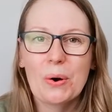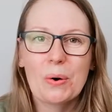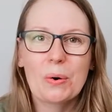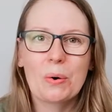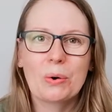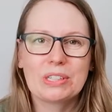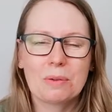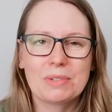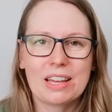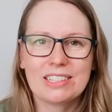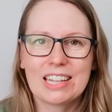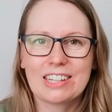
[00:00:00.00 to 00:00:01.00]
or
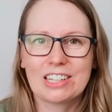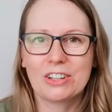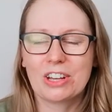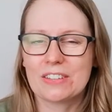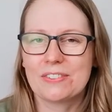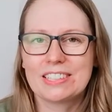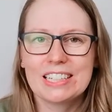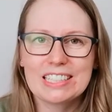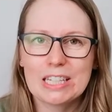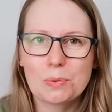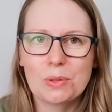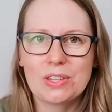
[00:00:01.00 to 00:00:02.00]
somebody else has a look at the
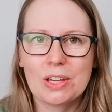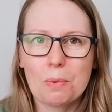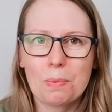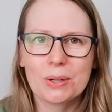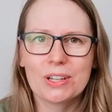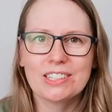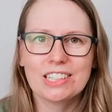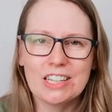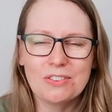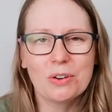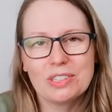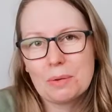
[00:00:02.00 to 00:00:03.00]
facilities with you, because
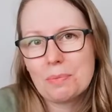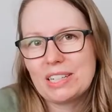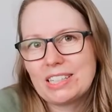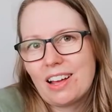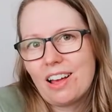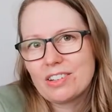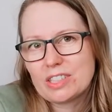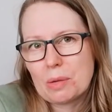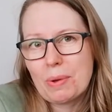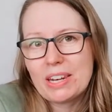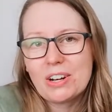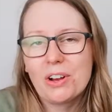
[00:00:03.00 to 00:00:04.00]
then you've got somebody to ask the
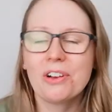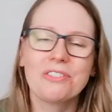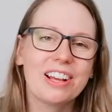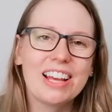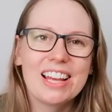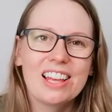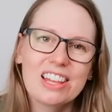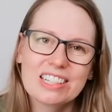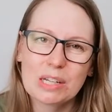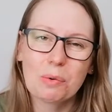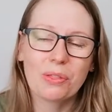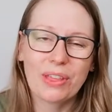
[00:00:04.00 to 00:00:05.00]
opinion of,
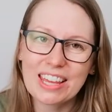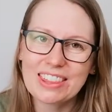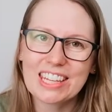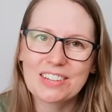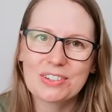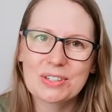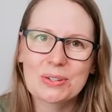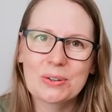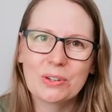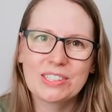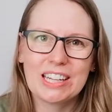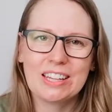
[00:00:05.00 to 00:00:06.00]
see what they think of it
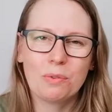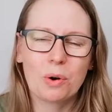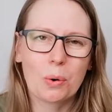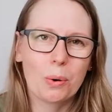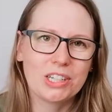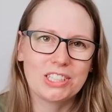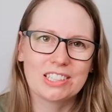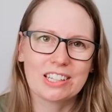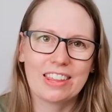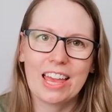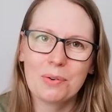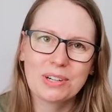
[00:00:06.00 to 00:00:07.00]
all, see what questions
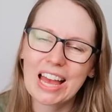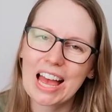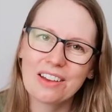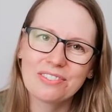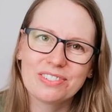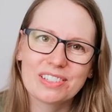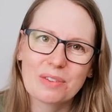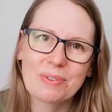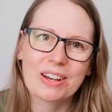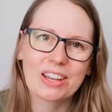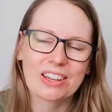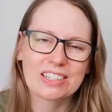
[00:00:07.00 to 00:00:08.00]
that they would have
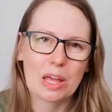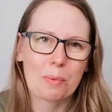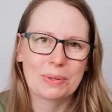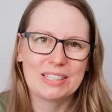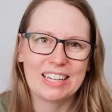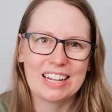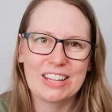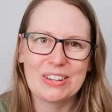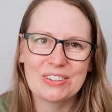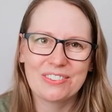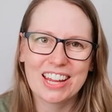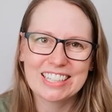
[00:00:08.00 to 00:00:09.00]
about going to that particular
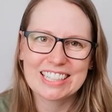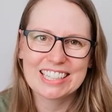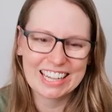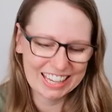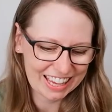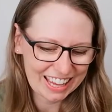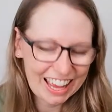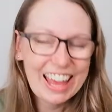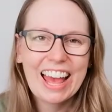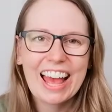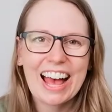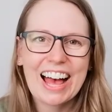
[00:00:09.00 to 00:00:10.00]
university.
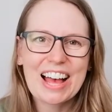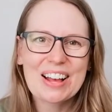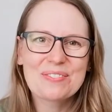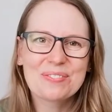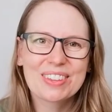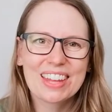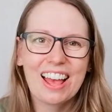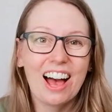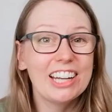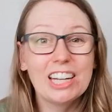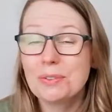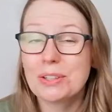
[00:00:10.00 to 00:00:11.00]
I
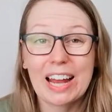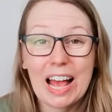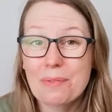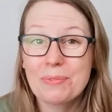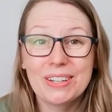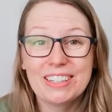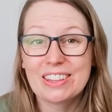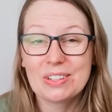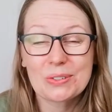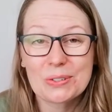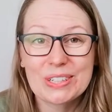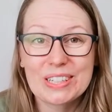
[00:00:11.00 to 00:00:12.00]
don't know what's going to happen in
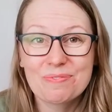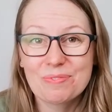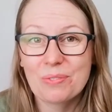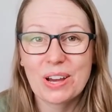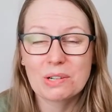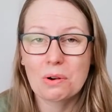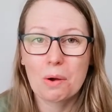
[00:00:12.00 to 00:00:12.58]
the autumn, whether